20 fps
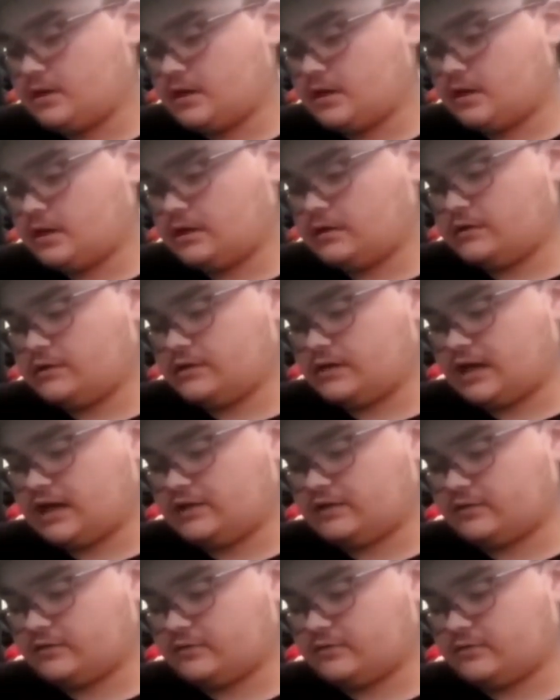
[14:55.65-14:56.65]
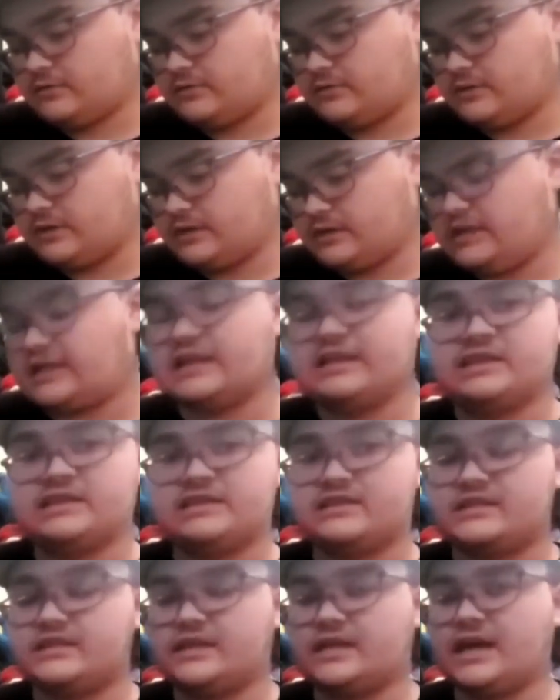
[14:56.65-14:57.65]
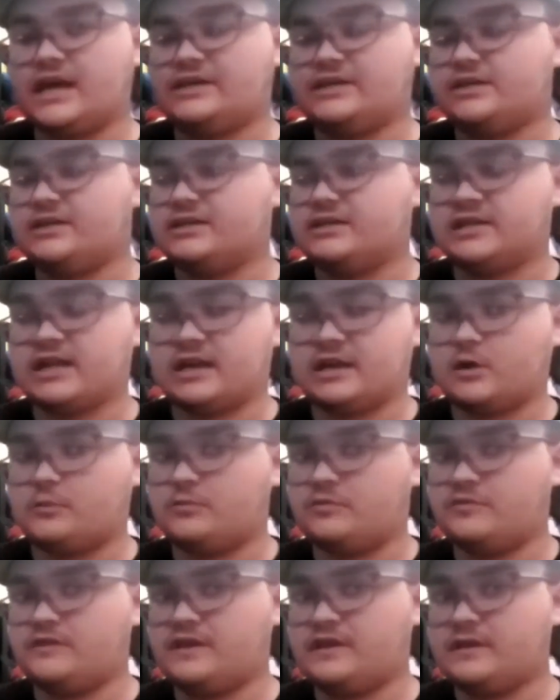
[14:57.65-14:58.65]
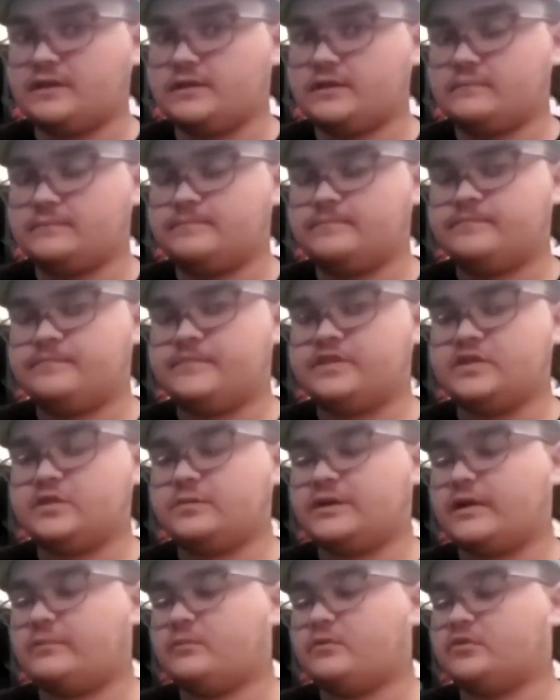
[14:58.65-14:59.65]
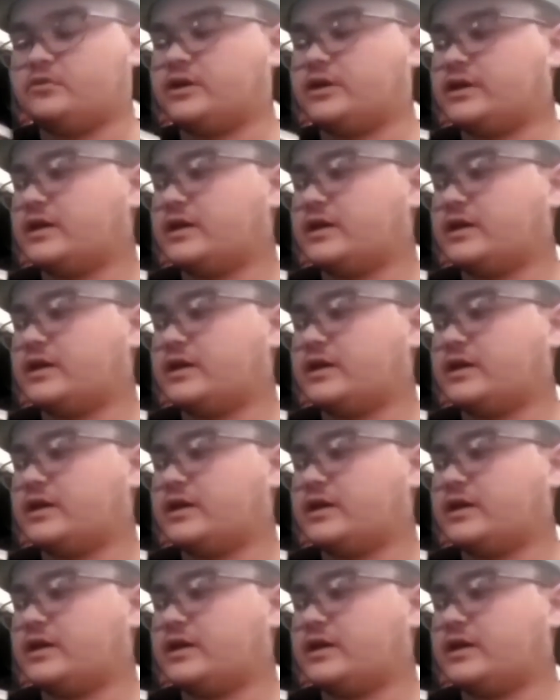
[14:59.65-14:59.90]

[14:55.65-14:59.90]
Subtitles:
I don't think, yeah, this actually does not come with a Dolby Atmos